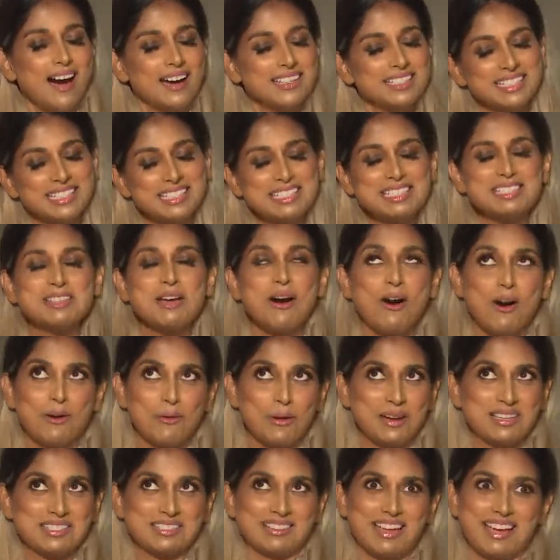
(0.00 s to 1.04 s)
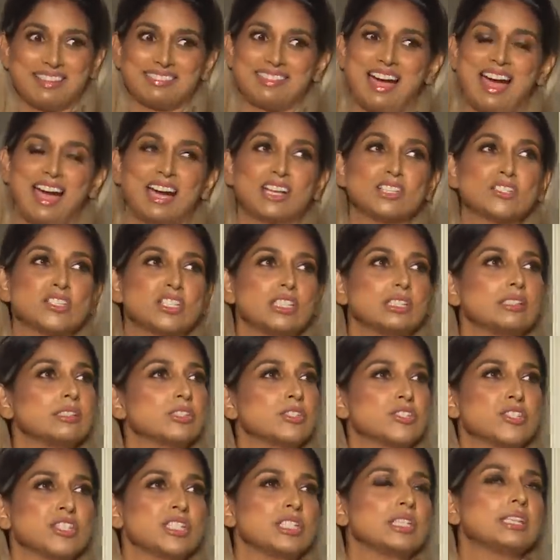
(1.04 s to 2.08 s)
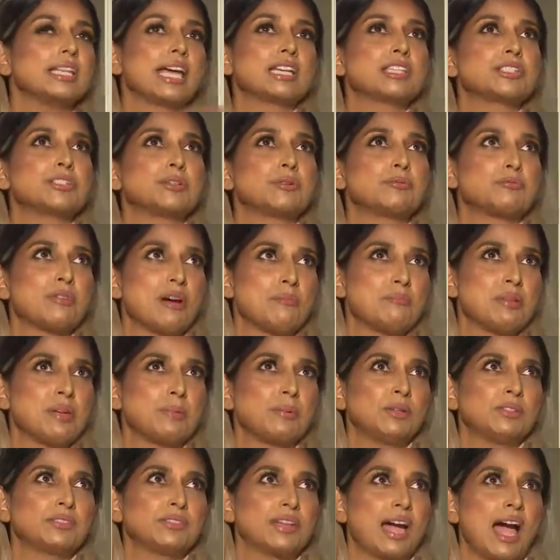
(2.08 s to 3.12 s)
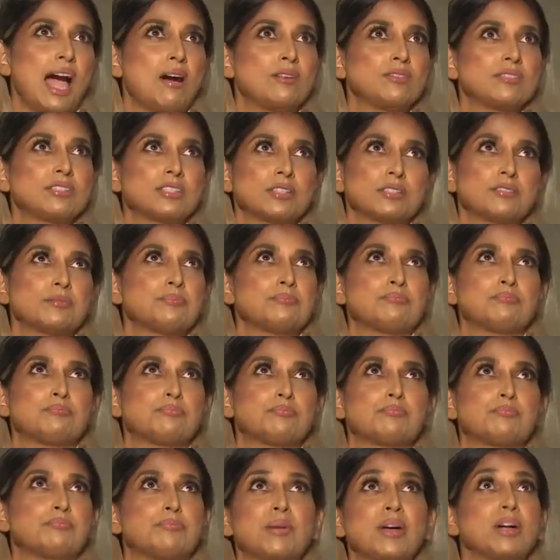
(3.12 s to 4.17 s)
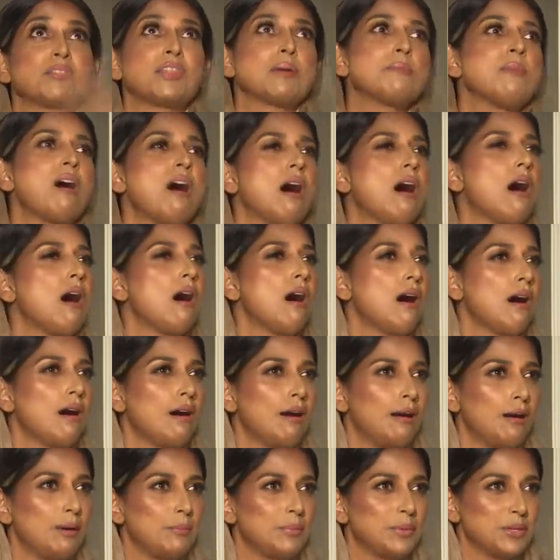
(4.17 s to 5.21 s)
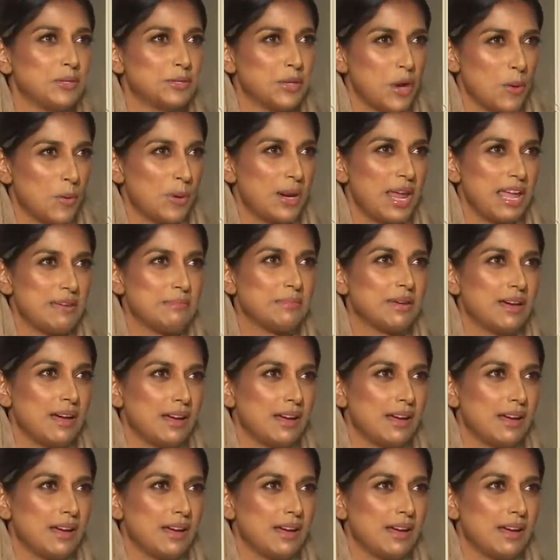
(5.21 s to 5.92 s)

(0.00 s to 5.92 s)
Auntie is always like that. She, she likes to run people down to build them up. Right, you know what okay.